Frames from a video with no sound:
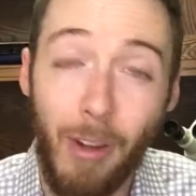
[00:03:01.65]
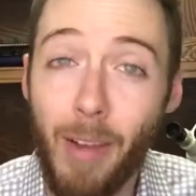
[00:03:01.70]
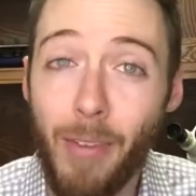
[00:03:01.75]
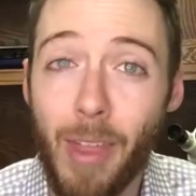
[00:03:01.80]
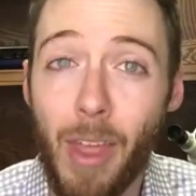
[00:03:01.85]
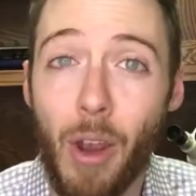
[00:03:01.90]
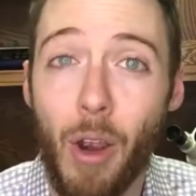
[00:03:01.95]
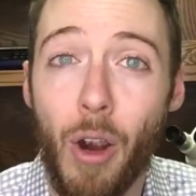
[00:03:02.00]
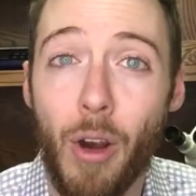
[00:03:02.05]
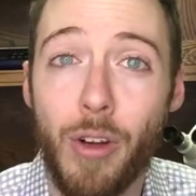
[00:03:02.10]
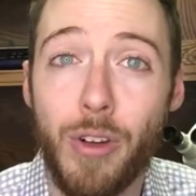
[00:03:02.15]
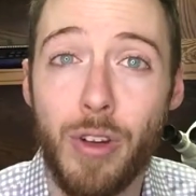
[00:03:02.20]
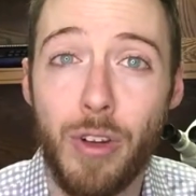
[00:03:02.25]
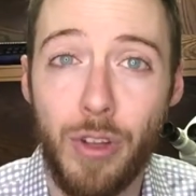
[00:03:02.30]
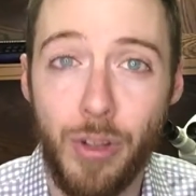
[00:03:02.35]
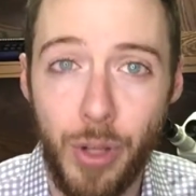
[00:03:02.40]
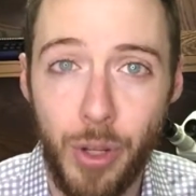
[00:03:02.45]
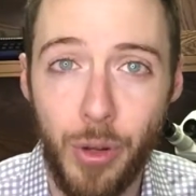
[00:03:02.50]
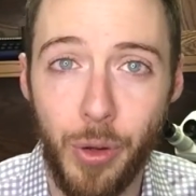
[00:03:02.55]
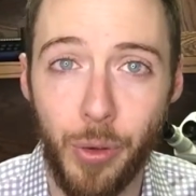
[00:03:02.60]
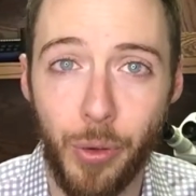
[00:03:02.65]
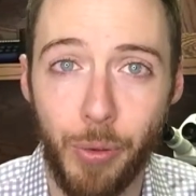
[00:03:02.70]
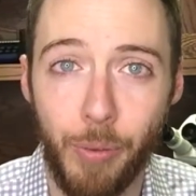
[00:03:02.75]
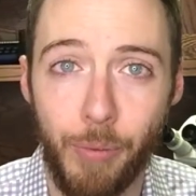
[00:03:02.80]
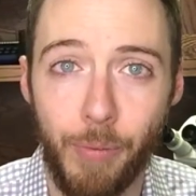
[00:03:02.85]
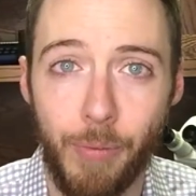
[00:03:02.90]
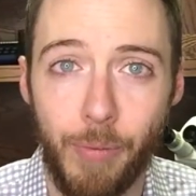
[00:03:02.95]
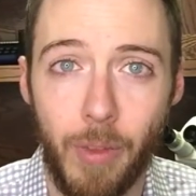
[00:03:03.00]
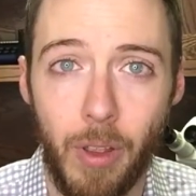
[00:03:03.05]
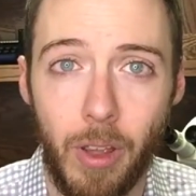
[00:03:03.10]
that hard to do.
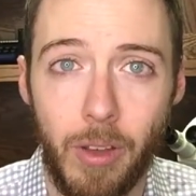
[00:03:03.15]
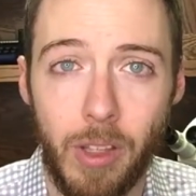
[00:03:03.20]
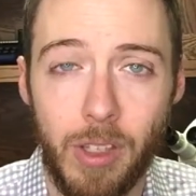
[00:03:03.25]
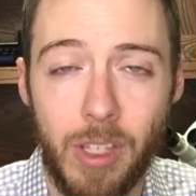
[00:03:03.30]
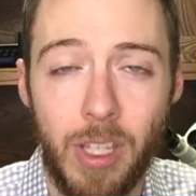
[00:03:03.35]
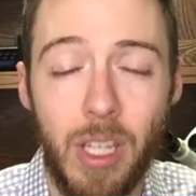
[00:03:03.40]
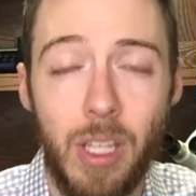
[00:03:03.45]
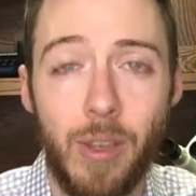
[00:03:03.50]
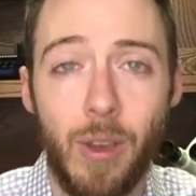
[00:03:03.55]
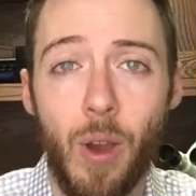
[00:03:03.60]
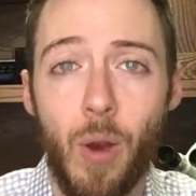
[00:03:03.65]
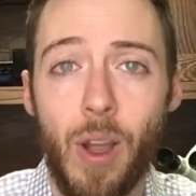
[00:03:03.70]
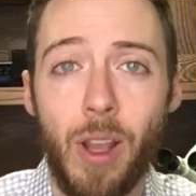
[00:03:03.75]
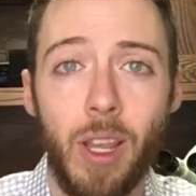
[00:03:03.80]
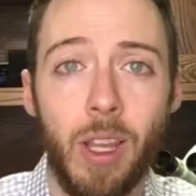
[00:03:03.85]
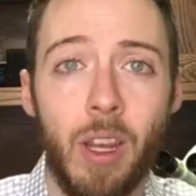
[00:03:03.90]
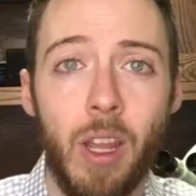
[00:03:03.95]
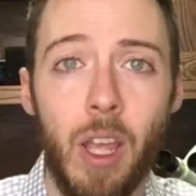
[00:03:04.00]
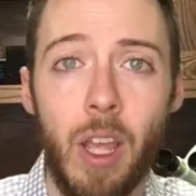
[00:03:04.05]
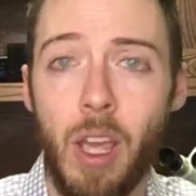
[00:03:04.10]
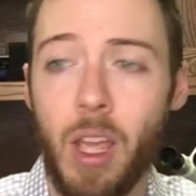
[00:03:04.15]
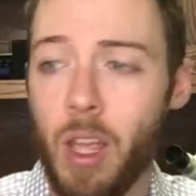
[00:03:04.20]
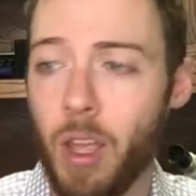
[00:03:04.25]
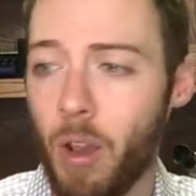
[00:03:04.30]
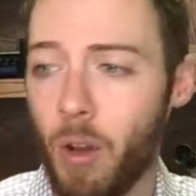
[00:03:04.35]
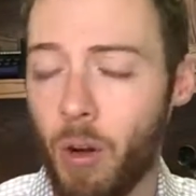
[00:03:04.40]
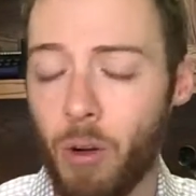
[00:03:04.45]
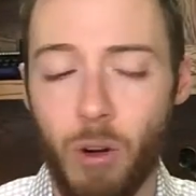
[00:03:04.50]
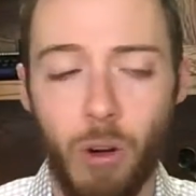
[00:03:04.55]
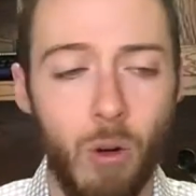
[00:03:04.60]
As a CEO,
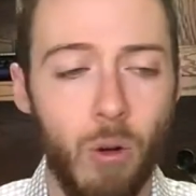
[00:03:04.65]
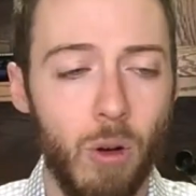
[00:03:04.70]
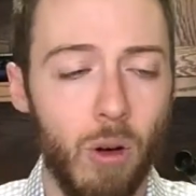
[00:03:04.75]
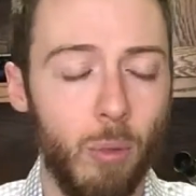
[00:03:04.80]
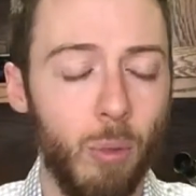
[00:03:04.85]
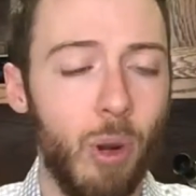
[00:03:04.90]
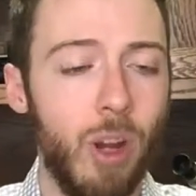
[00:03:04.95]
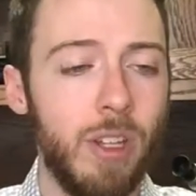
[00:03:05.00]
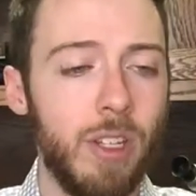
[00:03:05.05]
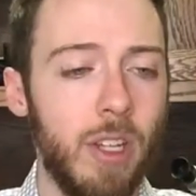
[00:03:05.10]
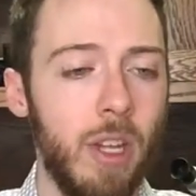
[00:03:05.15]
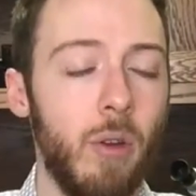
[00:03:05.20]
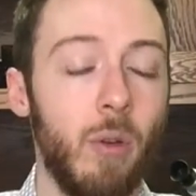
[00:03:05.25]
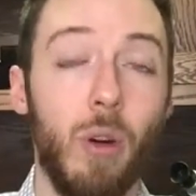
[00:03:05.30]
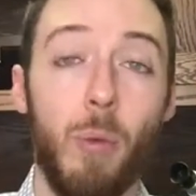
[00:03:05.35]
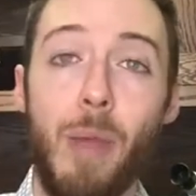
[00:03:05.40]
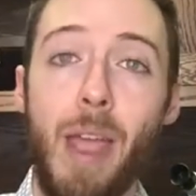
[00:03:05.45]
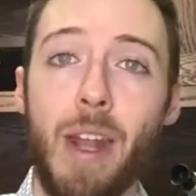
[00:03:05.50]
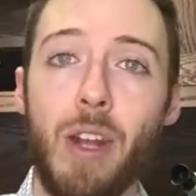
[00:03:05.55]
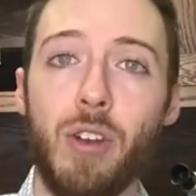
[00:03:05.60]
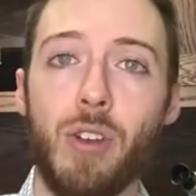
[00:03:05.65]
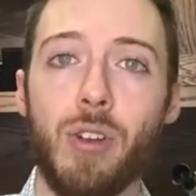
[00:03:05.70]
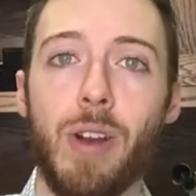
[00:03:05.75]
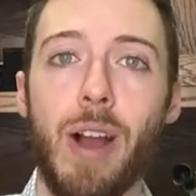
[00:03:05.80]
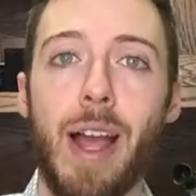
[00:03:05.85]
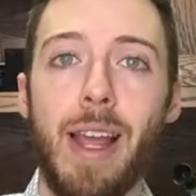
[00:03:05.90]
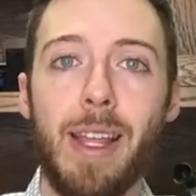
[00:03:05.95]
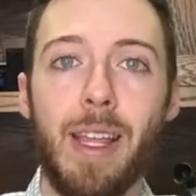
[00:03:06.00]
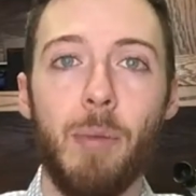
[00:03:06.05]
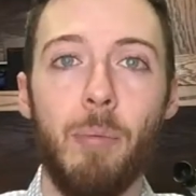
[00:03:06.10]
or a president or a manager,
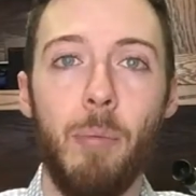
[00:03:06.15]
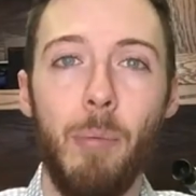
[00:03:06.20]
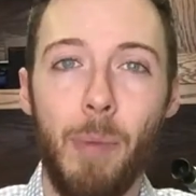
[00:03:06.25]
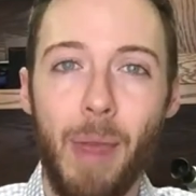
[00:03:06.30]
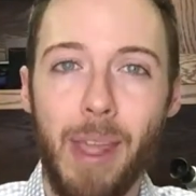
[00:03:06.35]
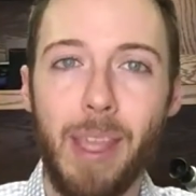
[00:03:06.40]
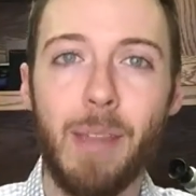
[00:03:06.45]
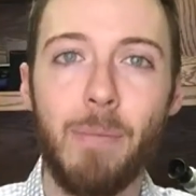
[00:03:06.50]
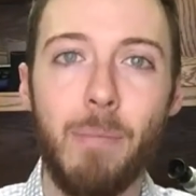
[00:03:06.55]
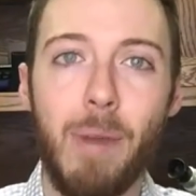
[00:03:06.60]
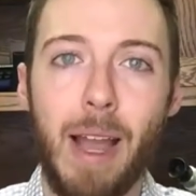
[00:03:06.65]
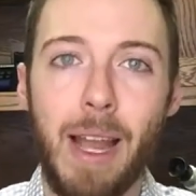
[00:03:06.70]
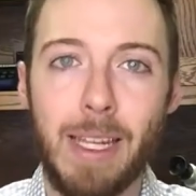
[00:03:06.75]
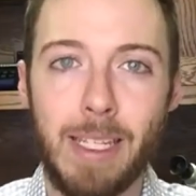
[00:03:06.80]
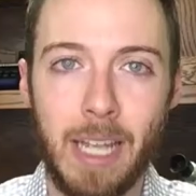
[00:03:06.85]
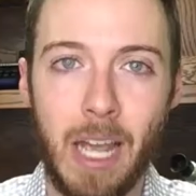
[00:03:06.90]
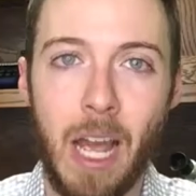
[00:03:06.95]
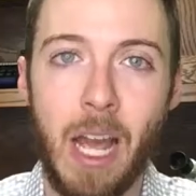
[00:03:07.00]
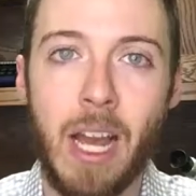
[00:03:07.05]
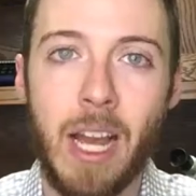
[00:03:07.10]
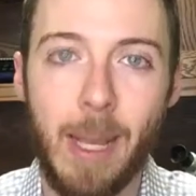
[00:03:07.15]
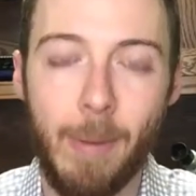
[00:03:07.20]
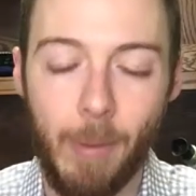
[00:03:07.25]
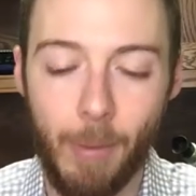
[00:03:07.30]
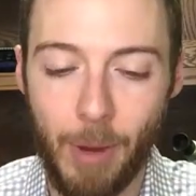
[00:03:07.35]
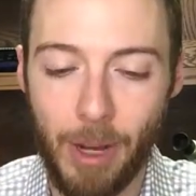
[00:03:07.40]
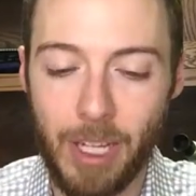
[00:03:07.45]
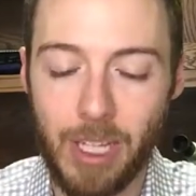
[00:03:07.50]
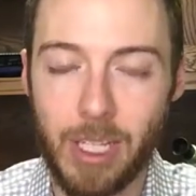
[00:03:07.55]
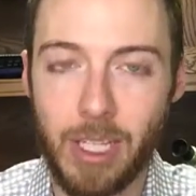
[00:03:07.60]
I can make my time and
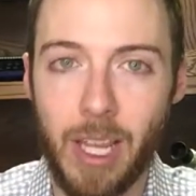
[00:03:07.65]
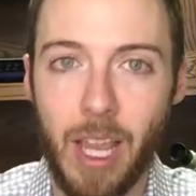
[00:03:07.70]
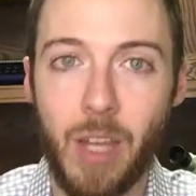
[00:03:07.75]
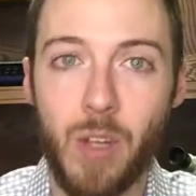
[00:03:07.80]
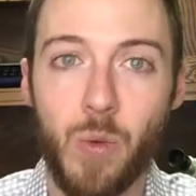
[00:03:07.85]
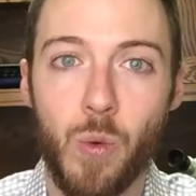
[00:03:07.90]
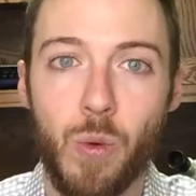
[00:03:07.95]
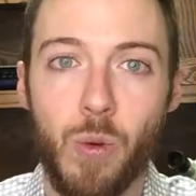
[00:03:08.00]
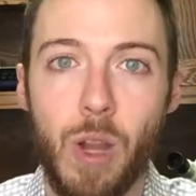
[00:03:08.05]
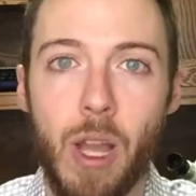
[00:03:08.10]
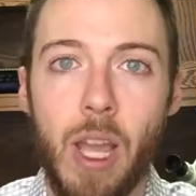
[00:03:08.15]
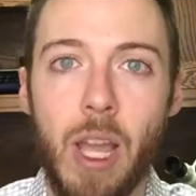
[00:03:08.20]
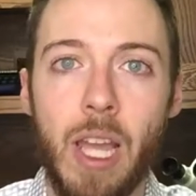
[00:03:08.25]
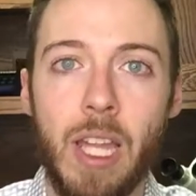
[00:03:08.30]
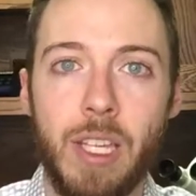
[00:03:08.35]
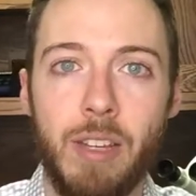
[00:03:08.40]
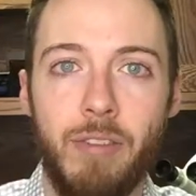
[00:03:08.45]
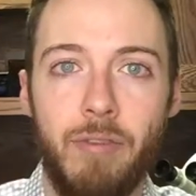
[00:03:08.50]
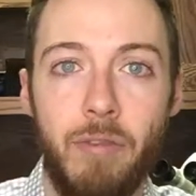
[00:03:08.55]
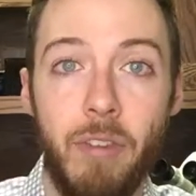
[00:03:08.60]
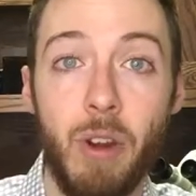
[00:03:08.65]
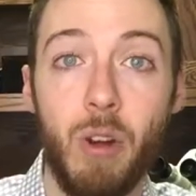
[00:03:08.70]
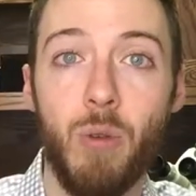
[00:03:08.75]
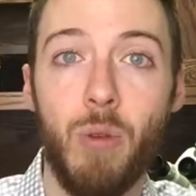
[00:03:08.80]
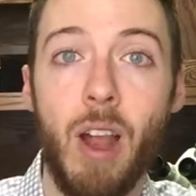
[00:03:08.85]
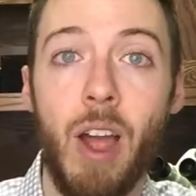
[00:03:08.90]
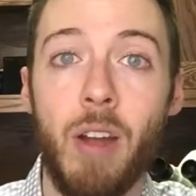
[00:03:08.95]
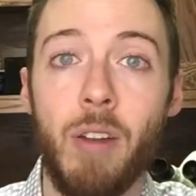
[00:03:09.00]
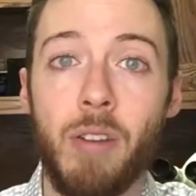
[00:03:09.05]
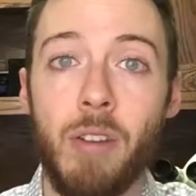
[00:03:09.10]
my schedule to fit
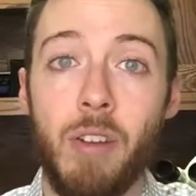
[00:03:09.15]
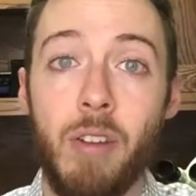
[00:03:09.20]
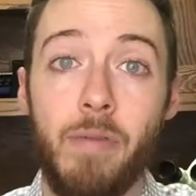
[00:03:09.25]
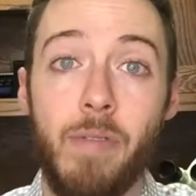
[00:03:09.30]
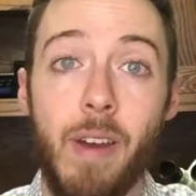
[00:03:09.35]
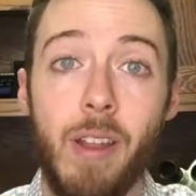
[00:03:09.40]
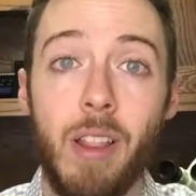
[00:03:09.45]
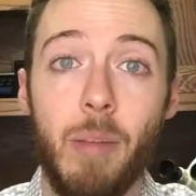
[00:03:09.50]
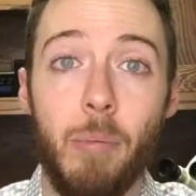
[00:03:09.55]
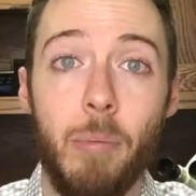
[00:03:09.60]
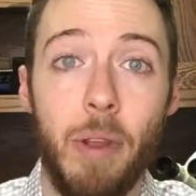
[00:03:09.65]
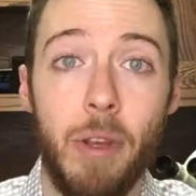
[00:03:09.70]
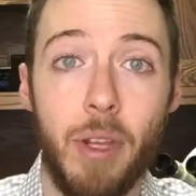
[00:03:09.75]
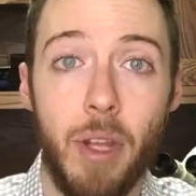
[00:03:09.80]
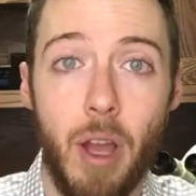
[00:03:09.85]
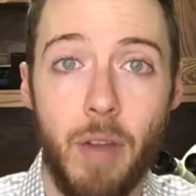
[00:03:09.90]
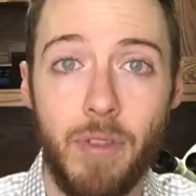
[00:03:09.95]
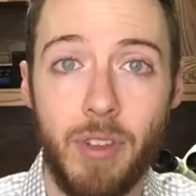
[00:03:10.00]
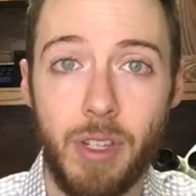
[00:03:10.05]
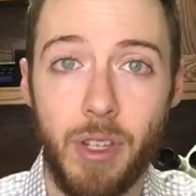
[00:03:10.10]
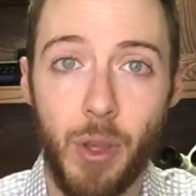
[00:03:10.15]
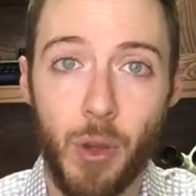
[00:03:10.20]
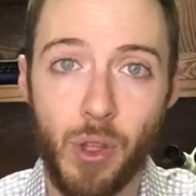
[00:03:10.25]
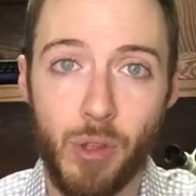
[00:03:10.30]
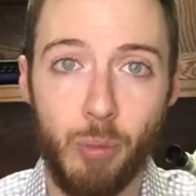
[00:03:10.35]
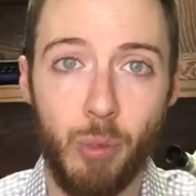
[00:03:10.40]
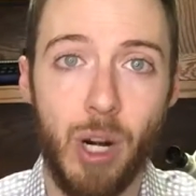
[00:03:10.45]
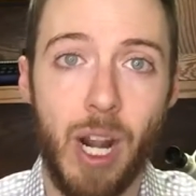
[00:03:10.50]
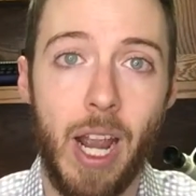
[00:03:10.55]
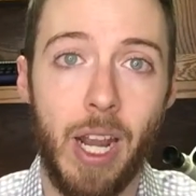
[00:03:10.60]
around the development of skills
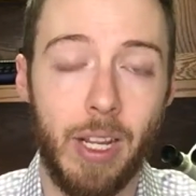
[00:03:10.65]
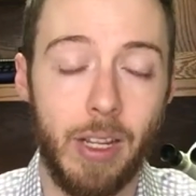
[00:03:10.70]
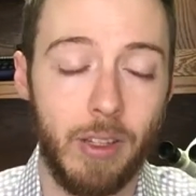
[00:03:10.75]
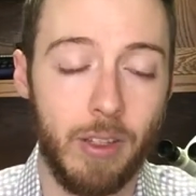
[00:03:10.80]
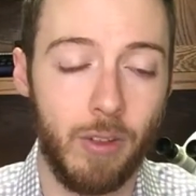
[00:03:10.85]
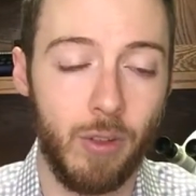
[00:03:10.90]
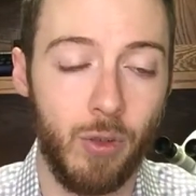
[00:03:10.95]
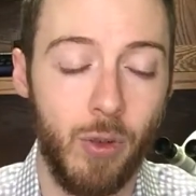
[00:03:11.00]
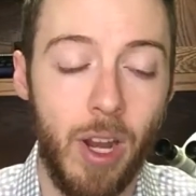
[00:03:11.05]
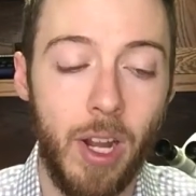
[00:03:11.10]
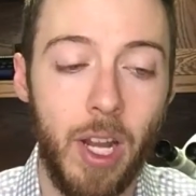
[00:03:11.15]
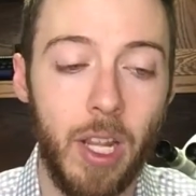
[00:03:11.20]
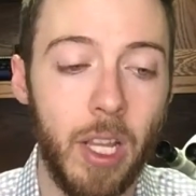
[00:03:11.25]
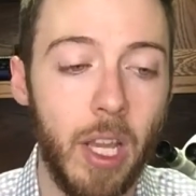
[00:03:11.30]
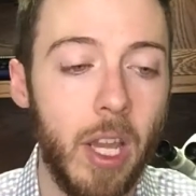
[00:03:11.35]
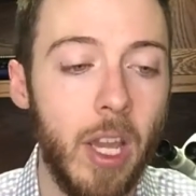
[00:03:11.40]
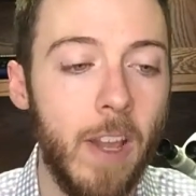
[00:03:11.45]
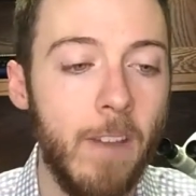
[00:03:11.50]
practice and training.